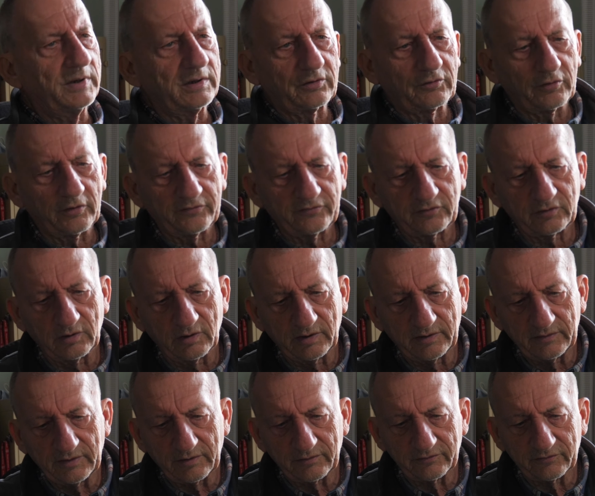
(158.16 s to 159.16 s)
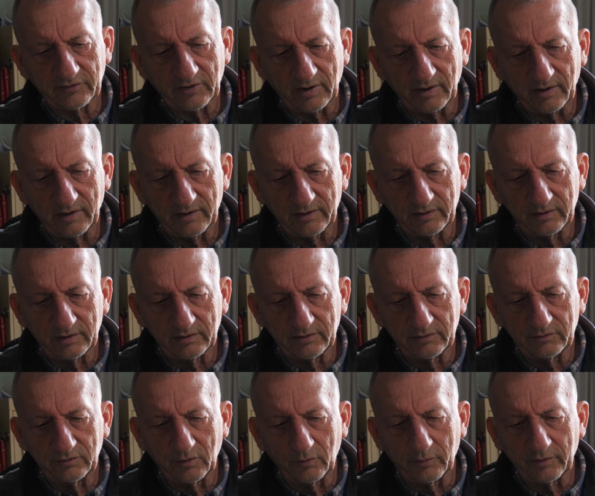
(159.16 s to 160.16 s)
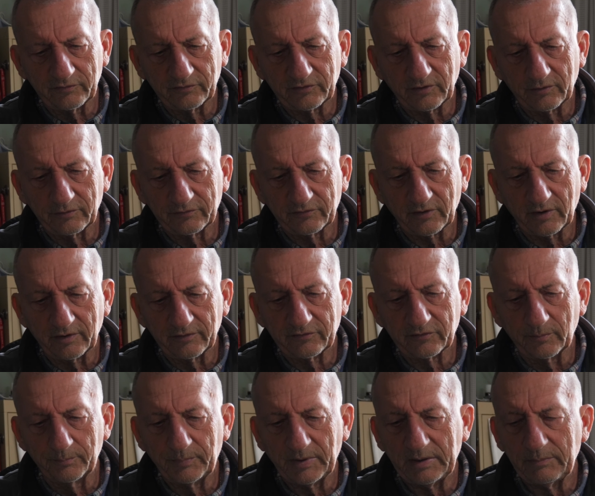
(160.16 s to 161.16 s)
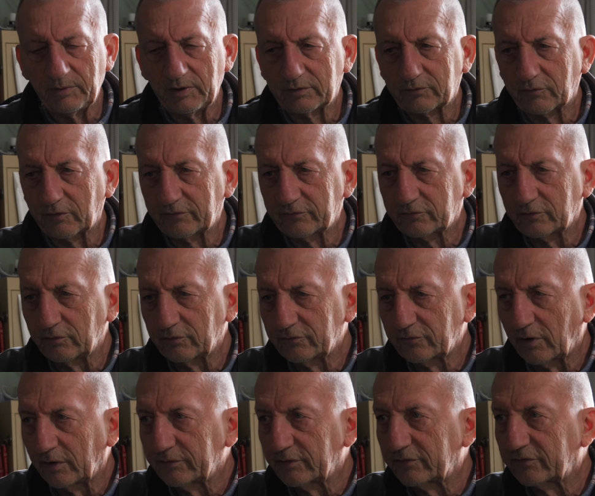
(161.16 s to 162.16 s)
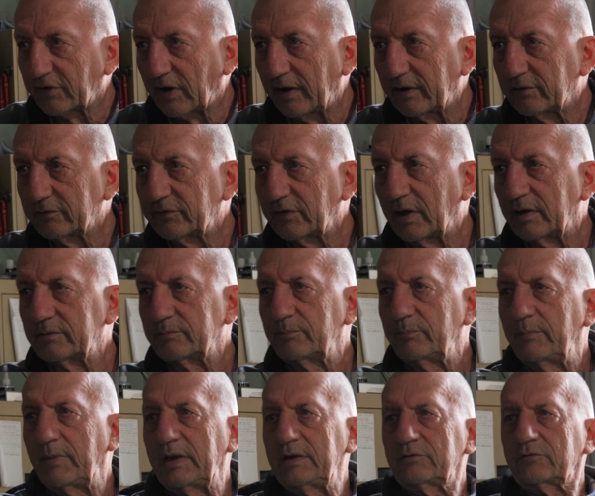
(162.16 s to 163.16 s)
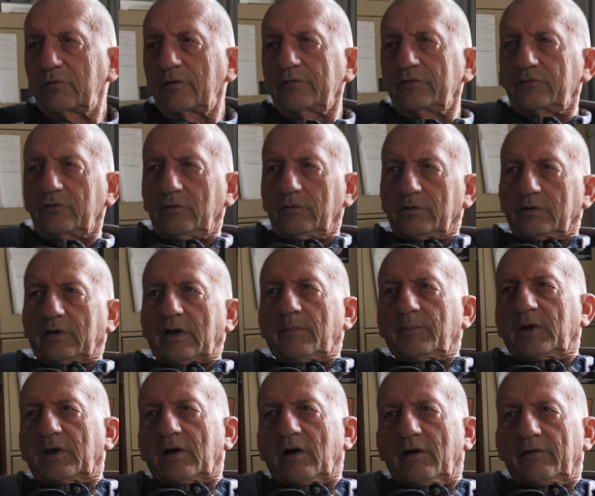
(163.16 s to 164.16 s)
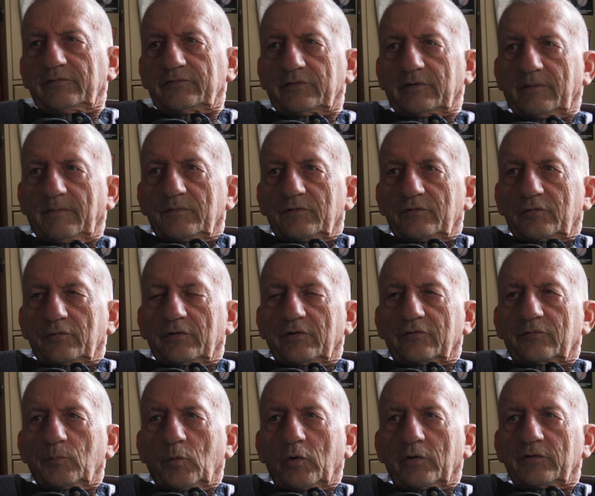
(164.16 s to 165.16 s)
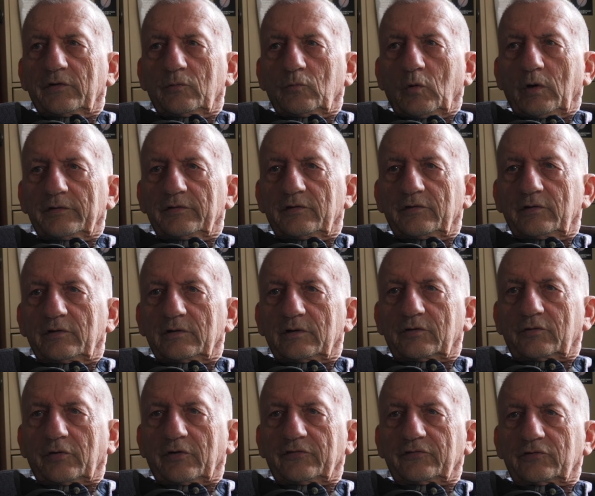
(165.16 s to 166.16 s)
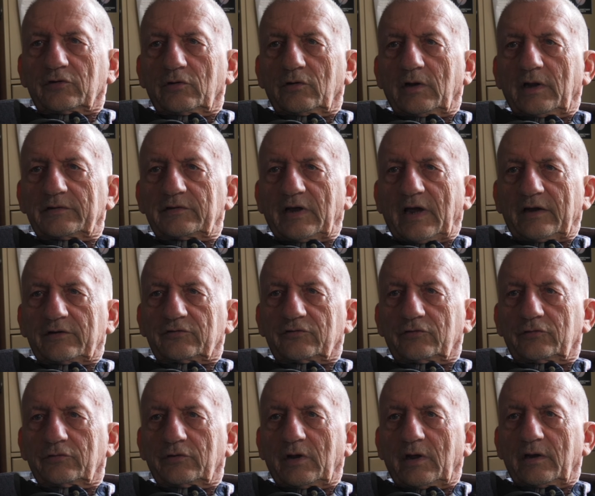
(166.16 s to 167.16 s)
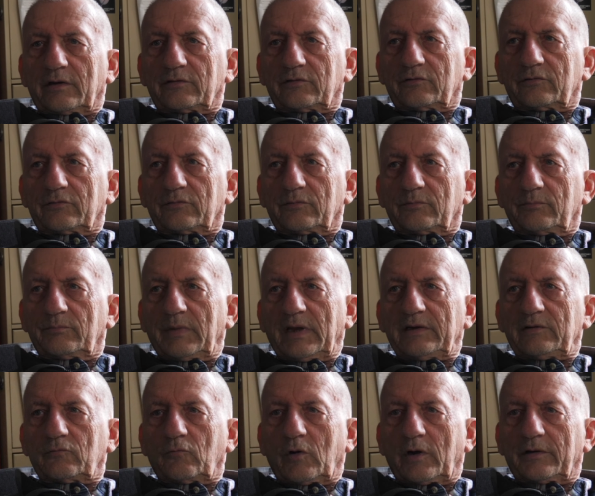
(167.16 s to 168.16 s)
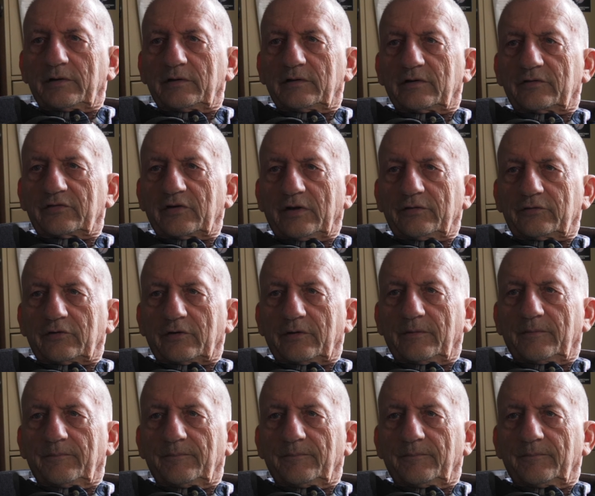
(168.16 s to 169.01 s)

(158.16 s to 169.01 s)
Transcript: crystal, and there's notice there's some baby crystals on the side of that main crystal coming off. So there's more than one crystal attached to that main one in the center.